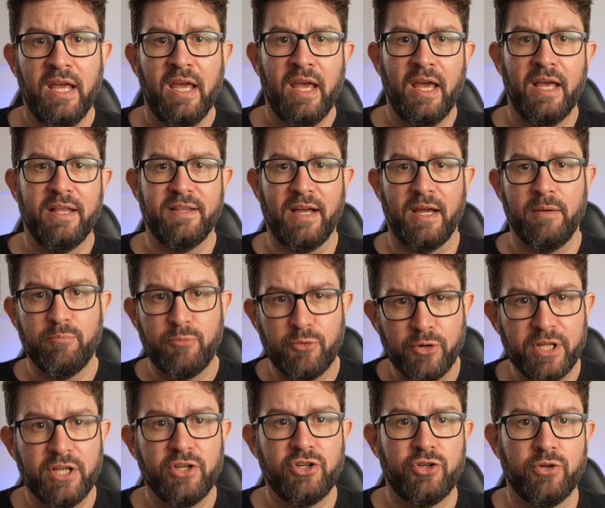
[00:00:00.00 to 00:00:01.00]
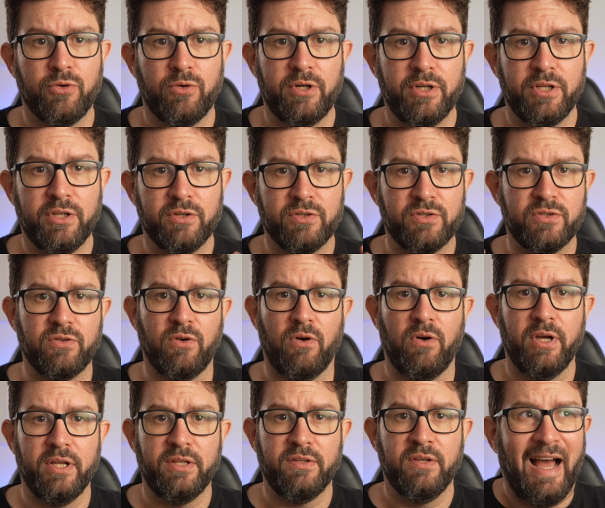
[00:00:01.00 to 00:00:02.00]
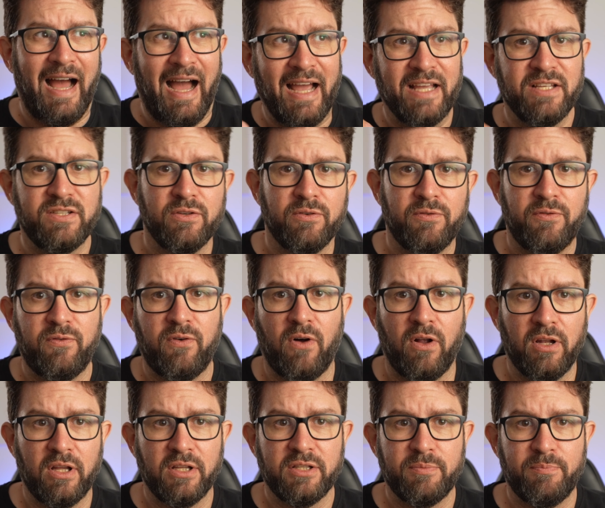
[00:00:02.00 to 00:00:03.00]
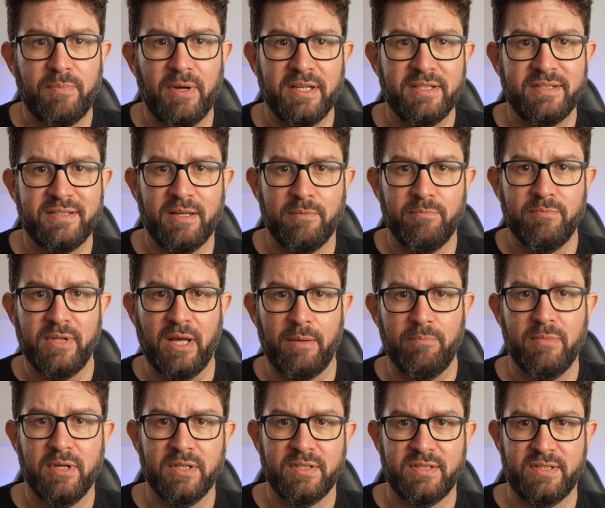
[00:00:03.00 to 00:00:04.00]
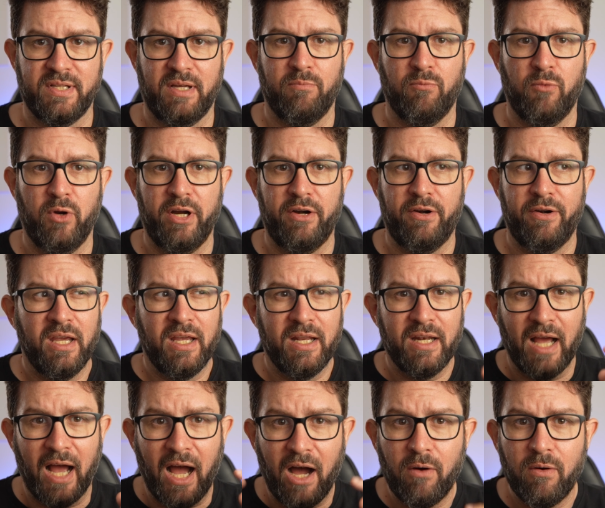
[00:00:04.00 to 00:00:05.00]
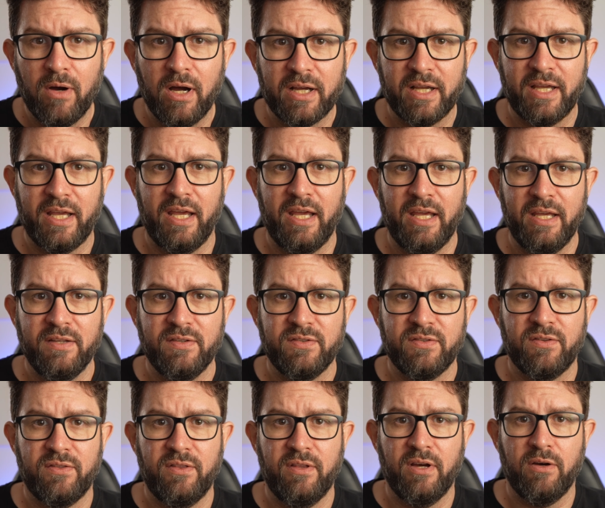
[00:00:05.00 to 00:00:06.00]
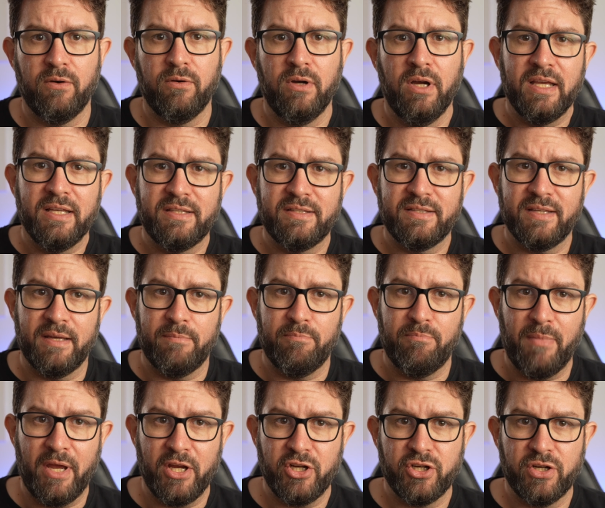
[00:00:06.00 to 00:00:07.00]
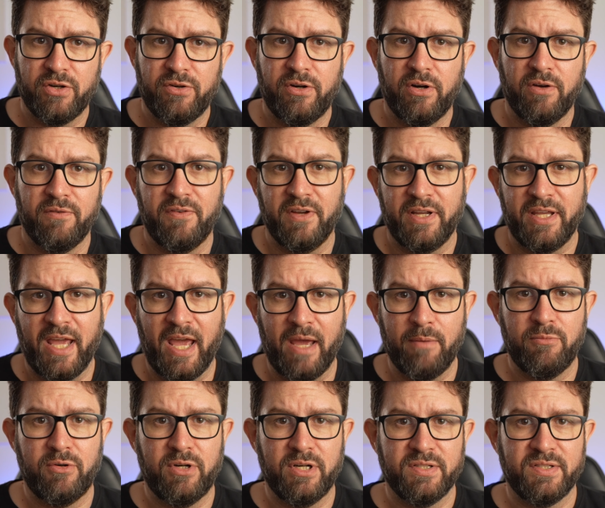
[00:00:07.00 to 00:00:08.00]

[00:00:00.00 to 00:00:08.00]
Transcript: and I'm pretty sure you saw it ISO followed by some numbers somewhere. In our case, though, it's a measure of a camera